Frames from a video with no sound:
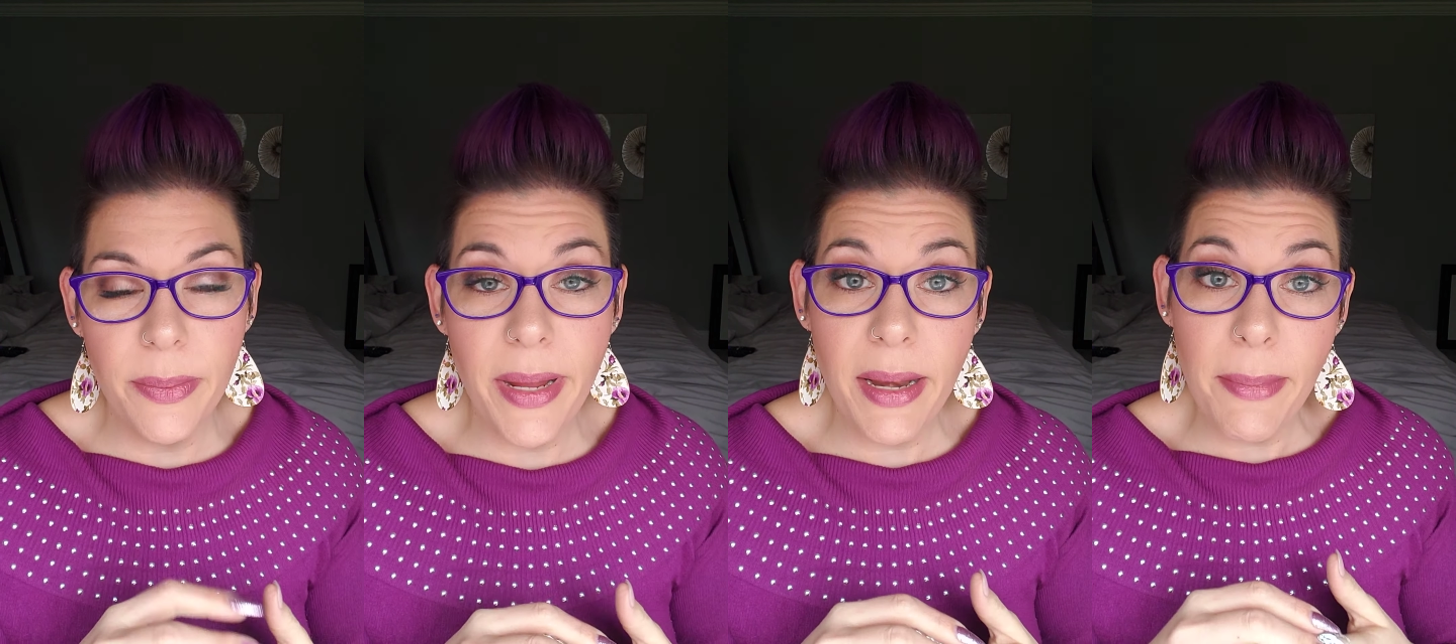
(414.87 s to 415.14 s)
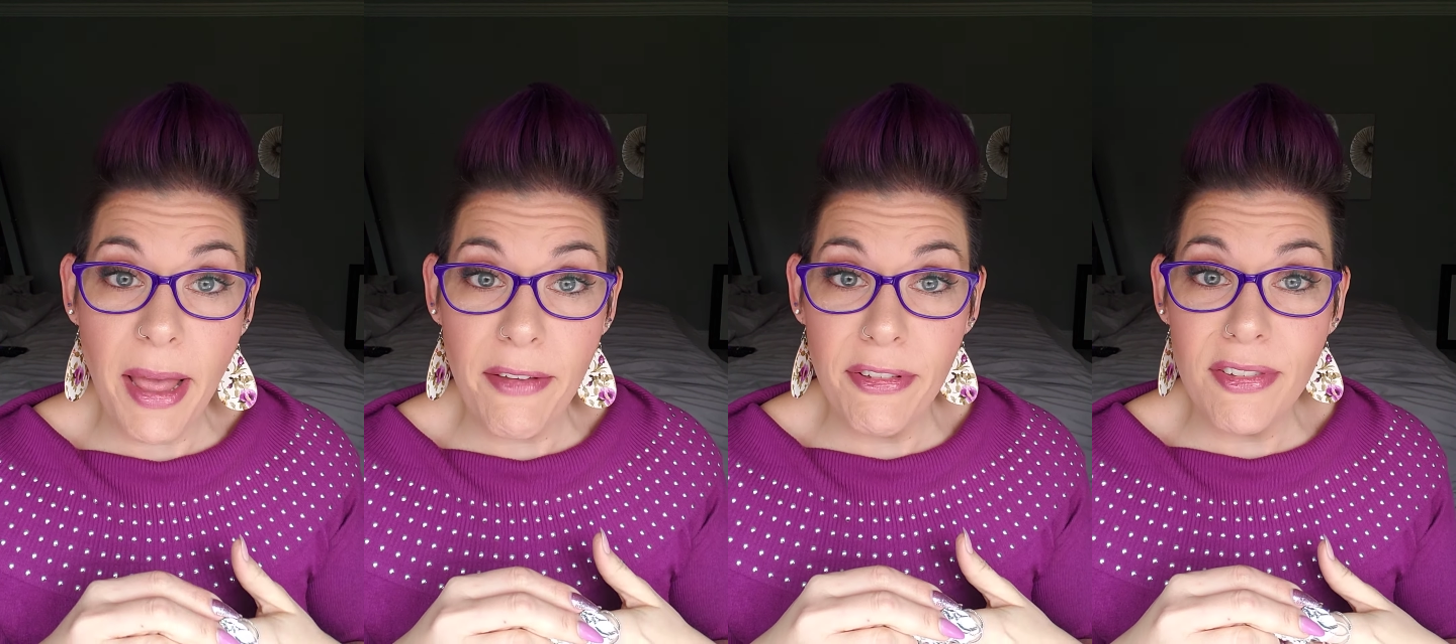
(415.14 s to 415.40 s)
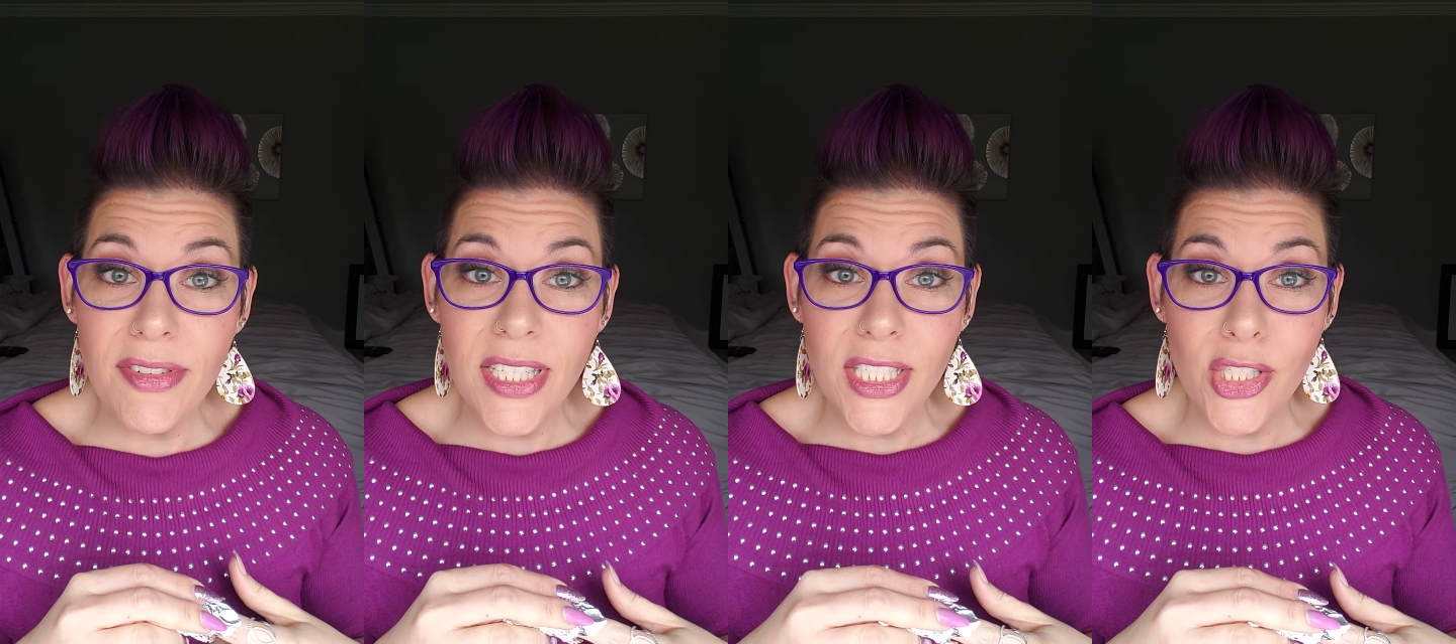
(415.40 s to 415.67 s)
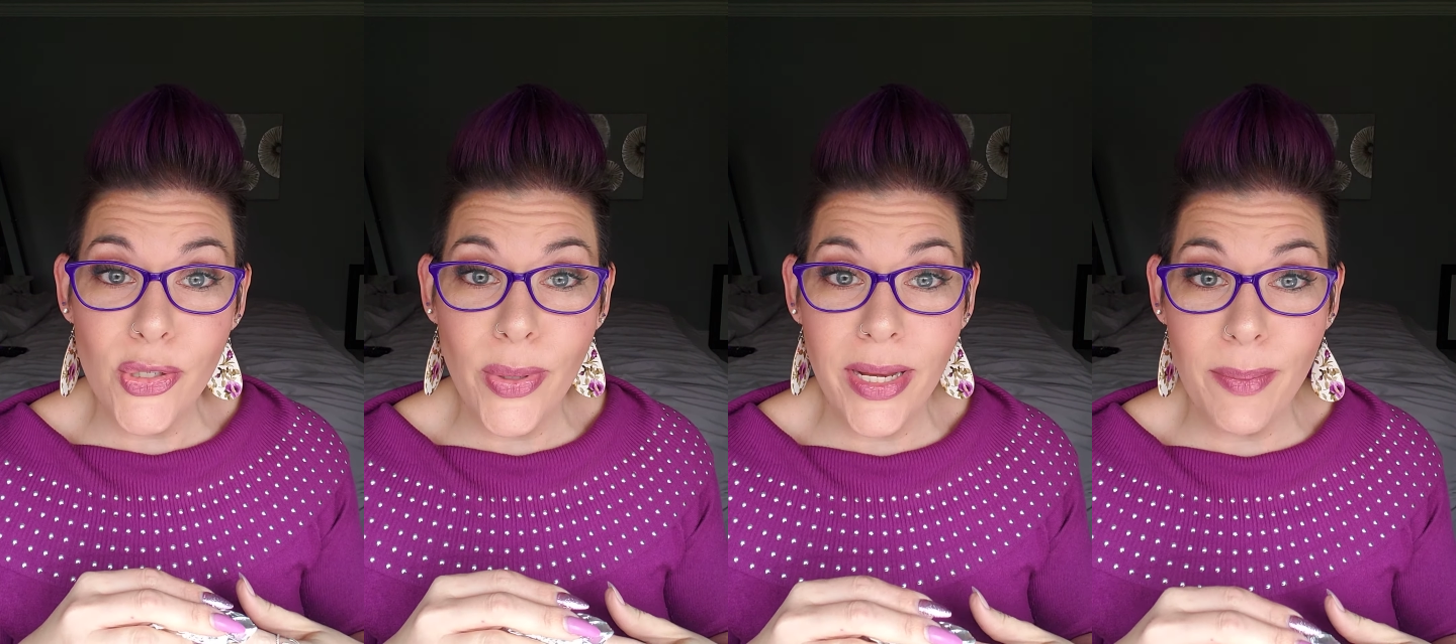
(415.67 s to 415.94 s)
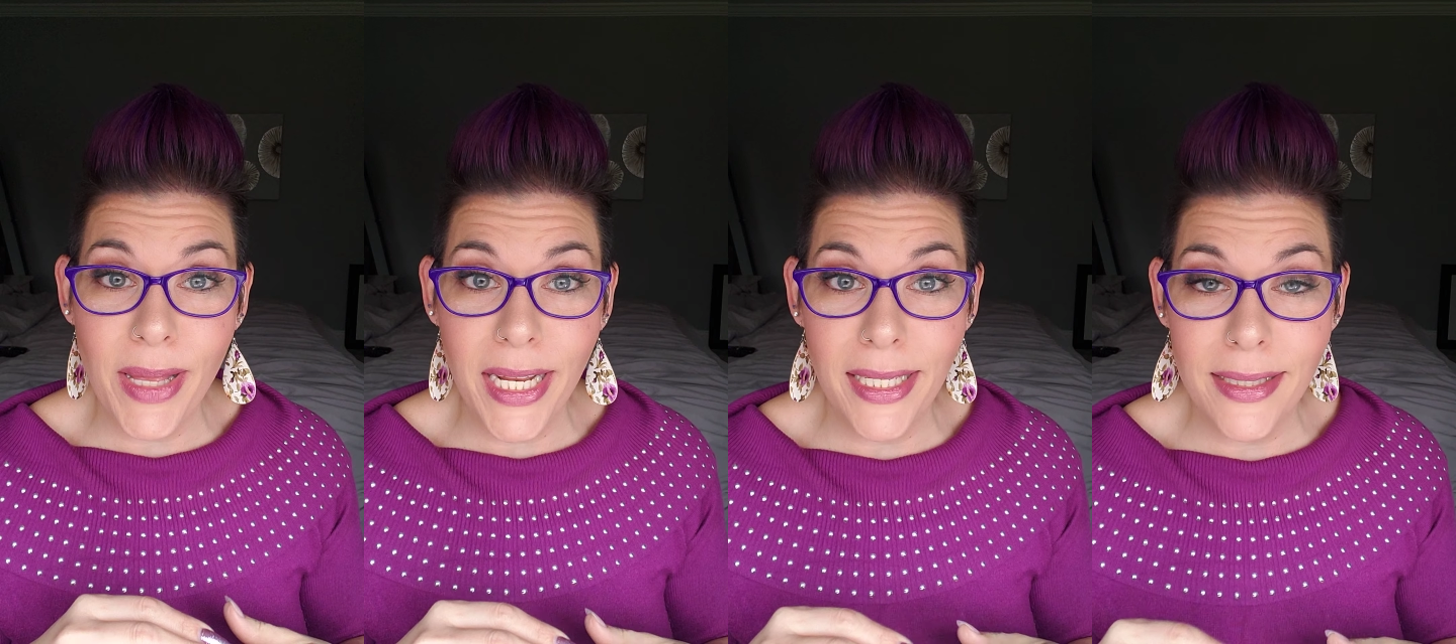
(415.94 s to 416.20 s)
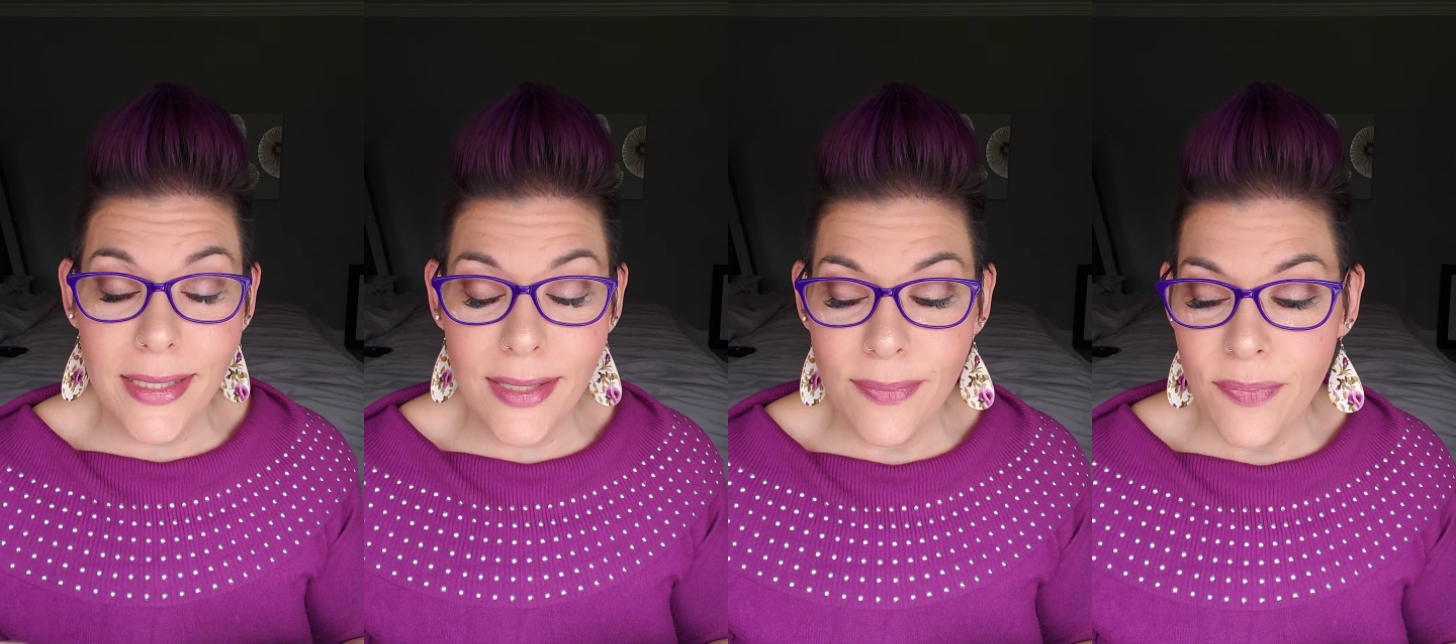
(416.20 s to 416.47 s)
to wait about 15 to 20
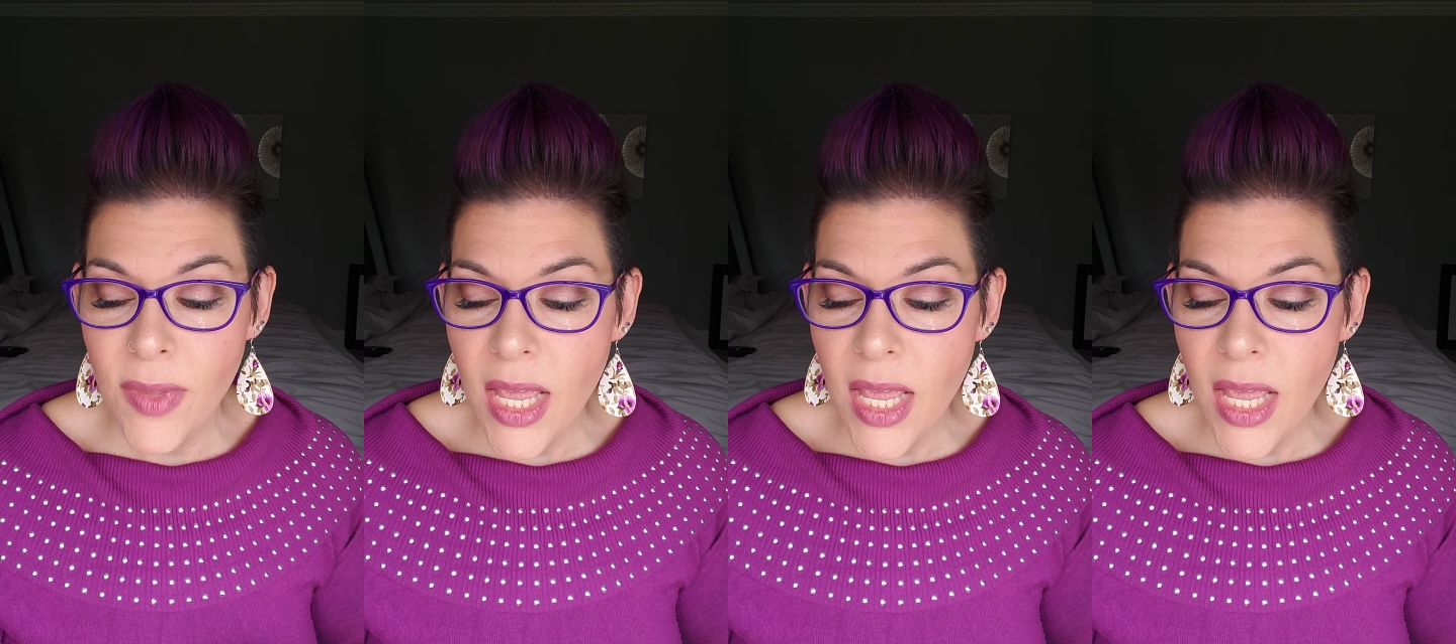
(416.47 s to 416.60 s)
minutes.